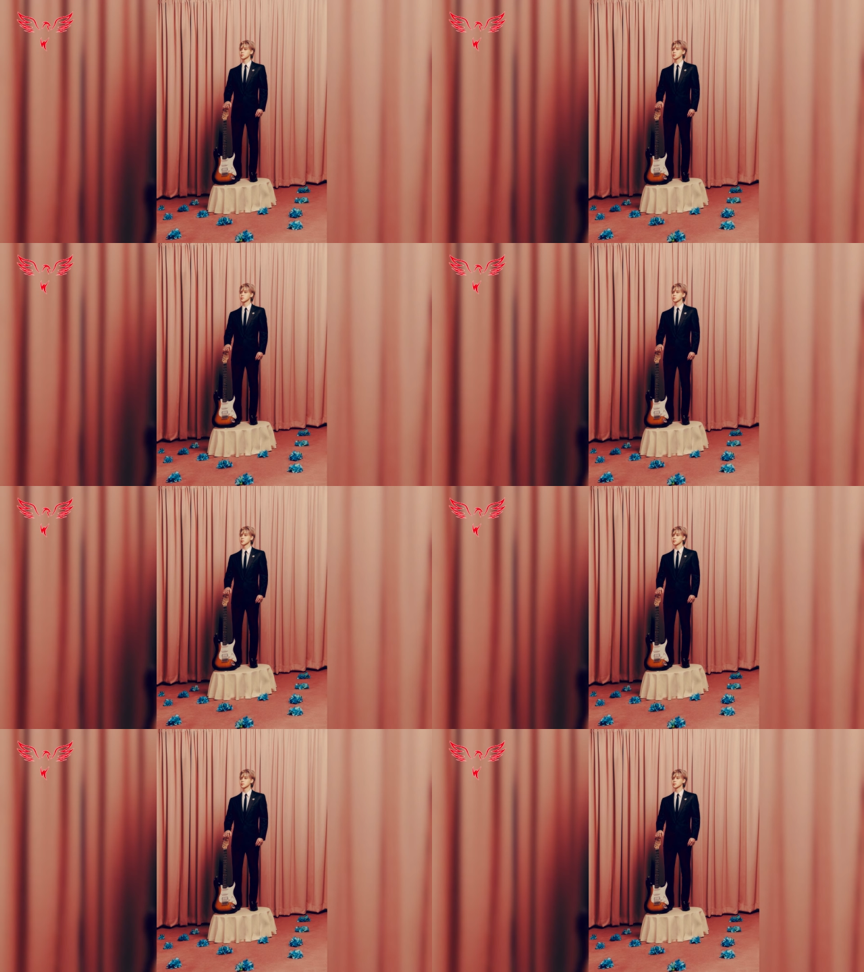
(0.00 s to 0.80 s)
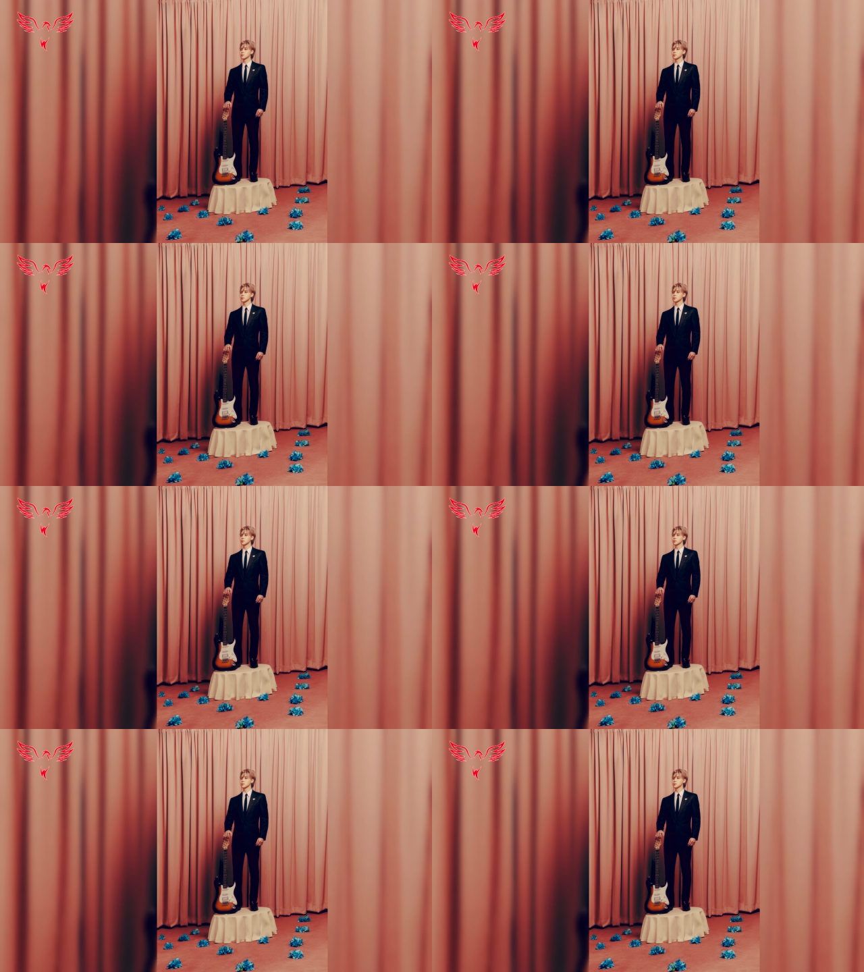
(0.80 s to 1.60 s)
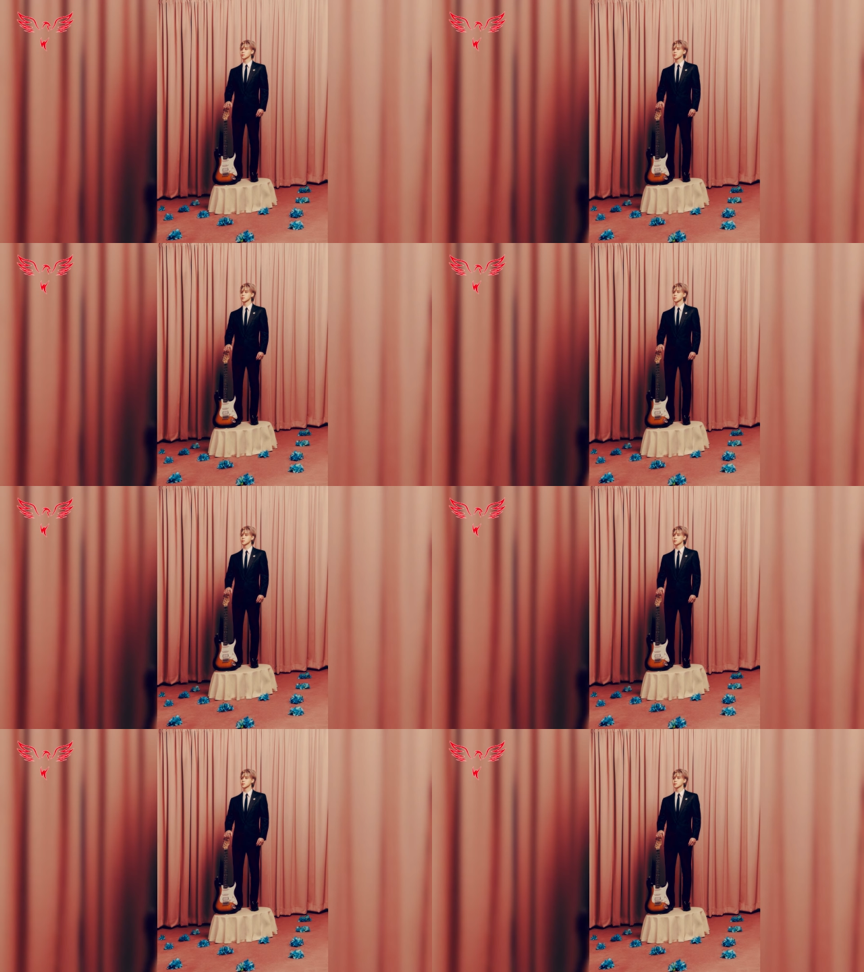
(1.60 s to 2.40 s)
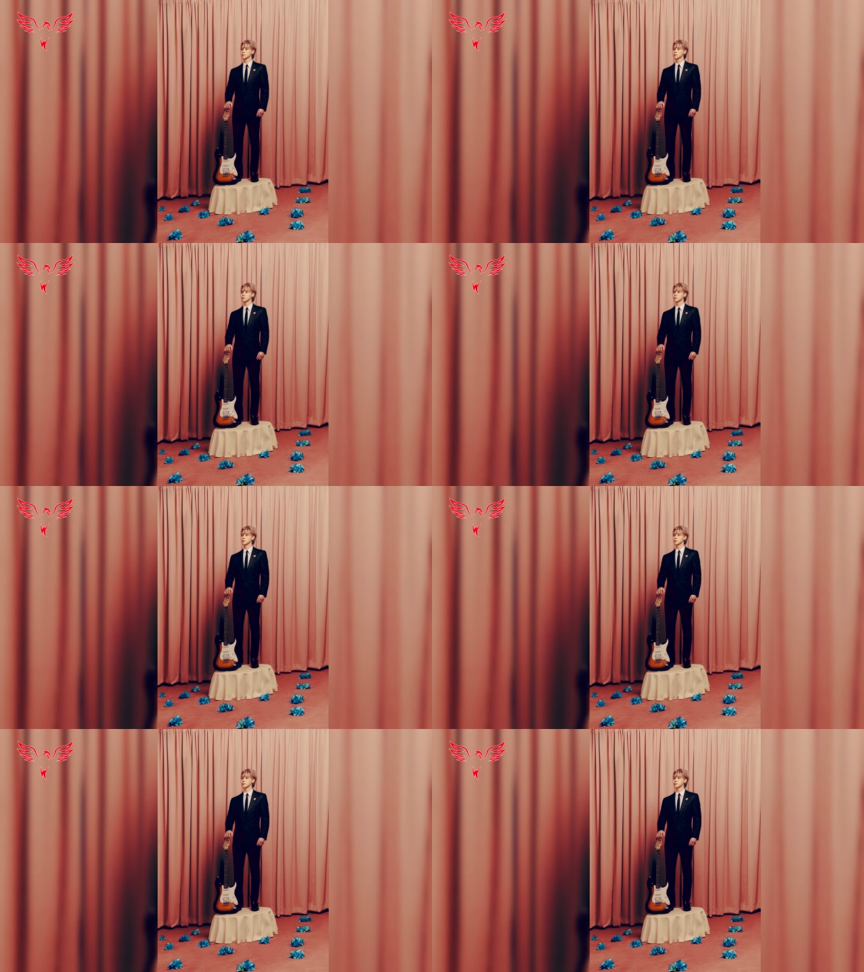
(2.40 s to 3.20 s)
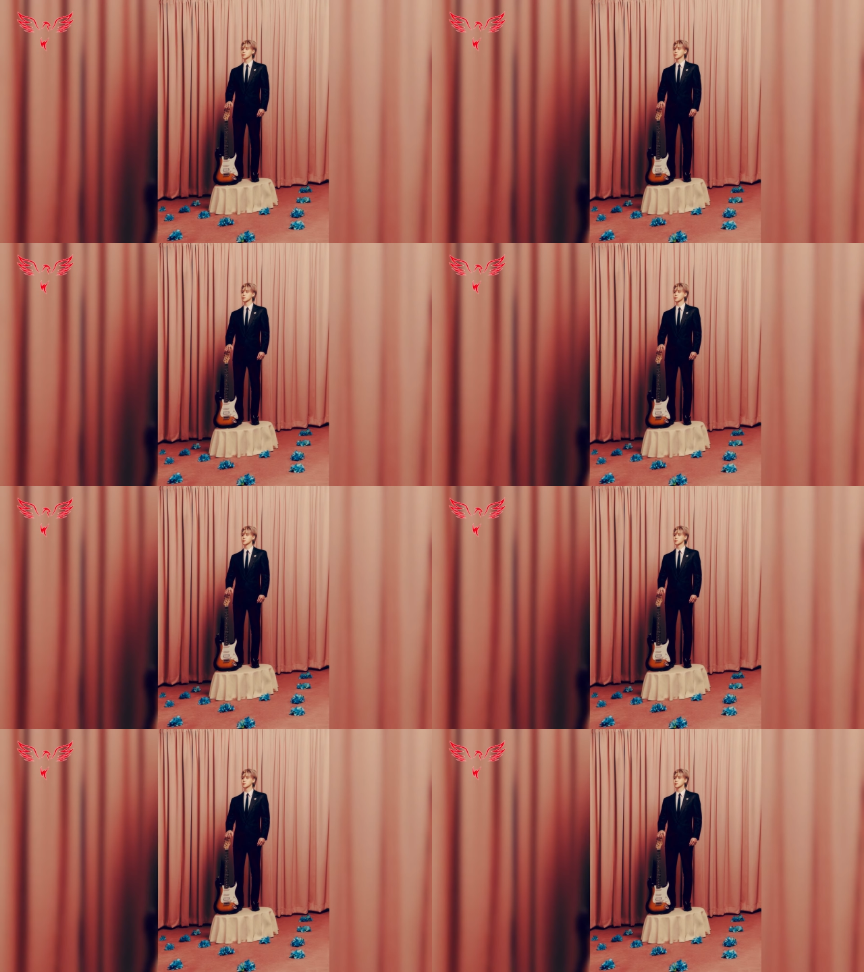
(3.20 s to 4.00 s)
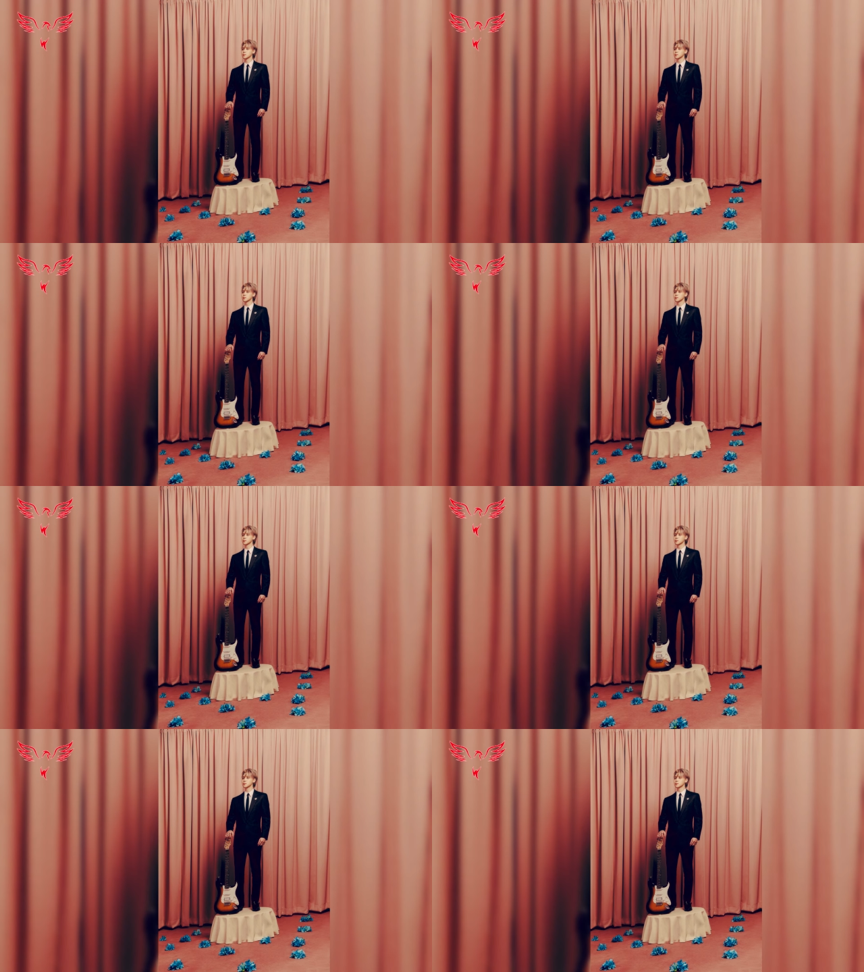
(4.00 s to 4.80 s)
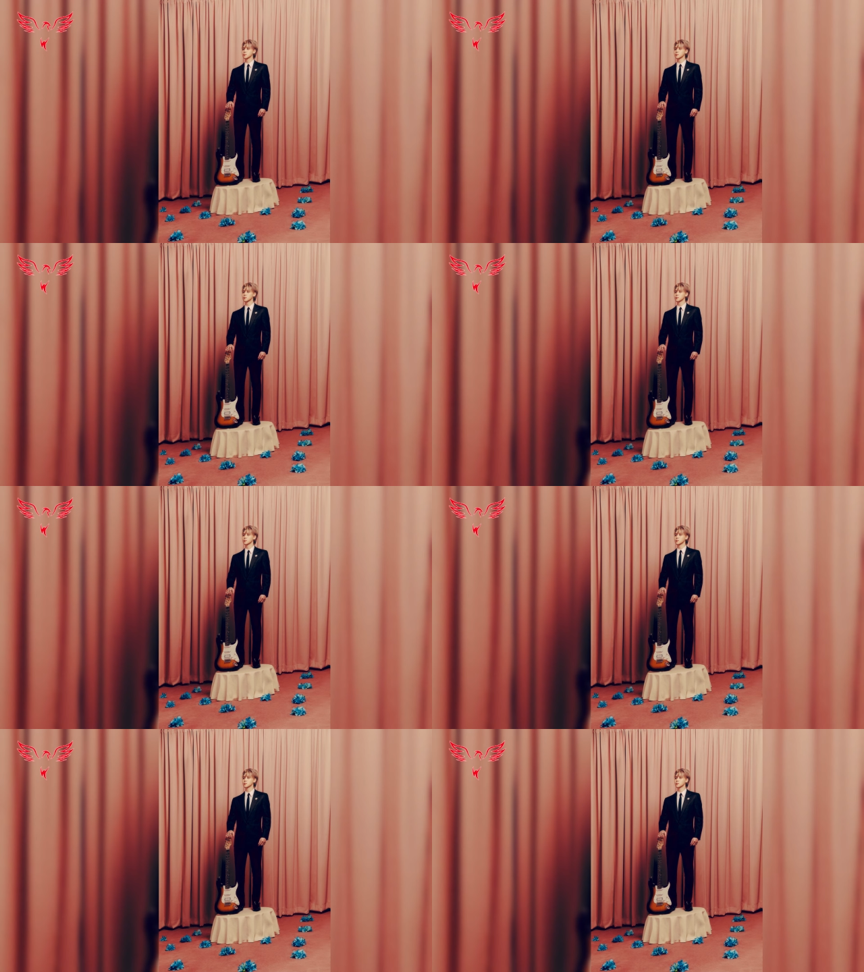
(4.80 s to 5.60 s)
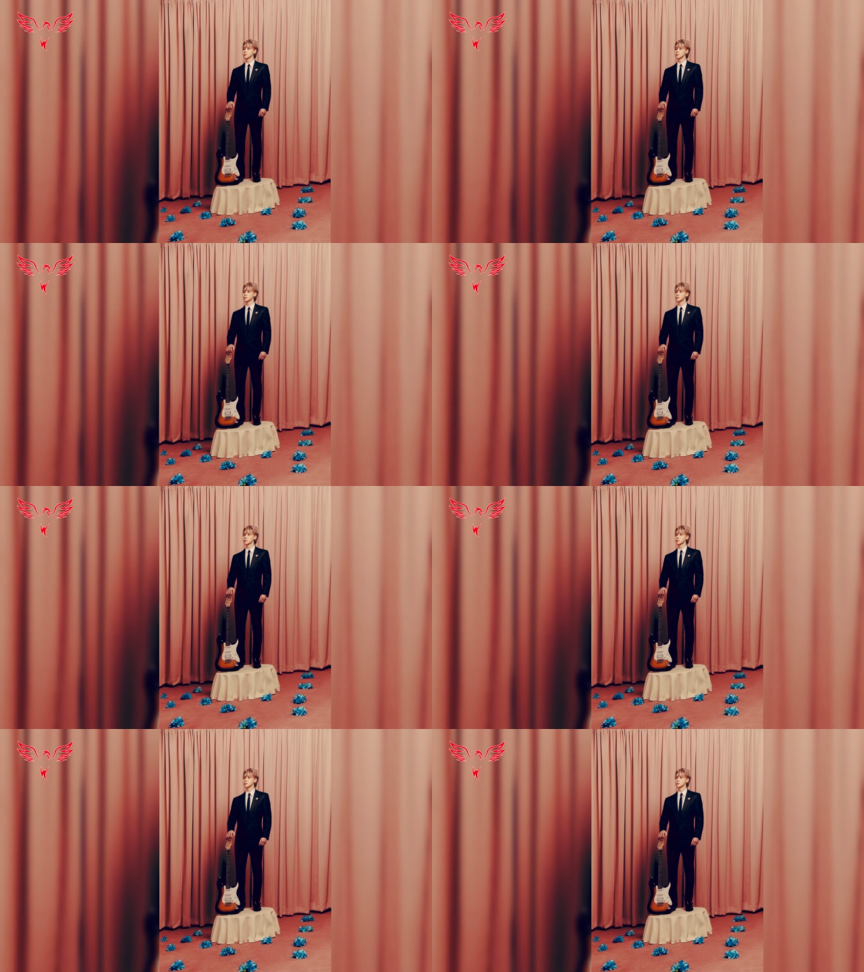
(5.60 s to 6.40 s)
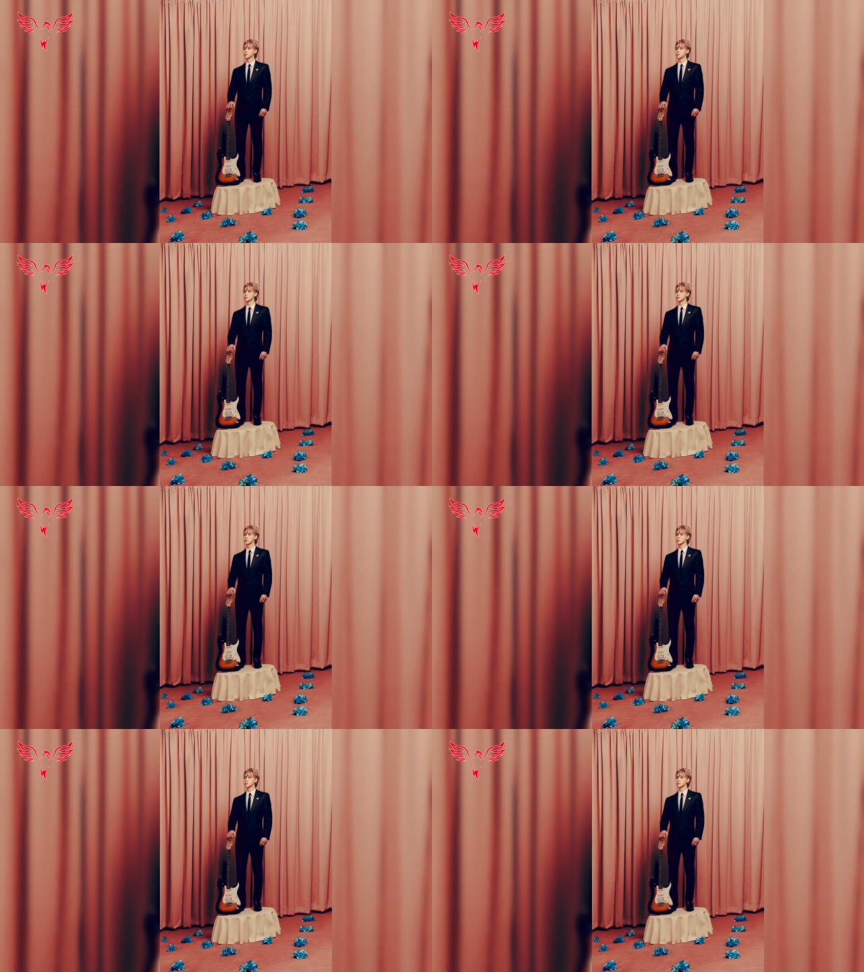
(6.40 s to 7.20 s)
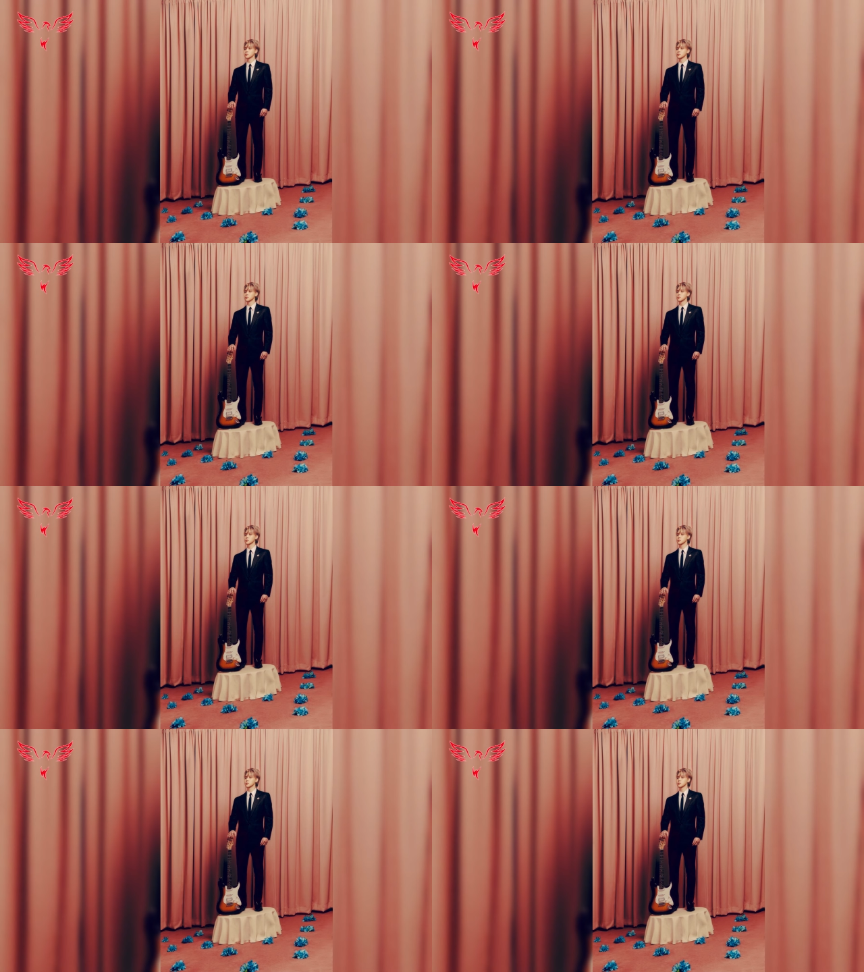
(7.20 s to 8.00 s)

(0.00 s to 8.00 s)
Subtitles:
Nobody's mouth can be seen.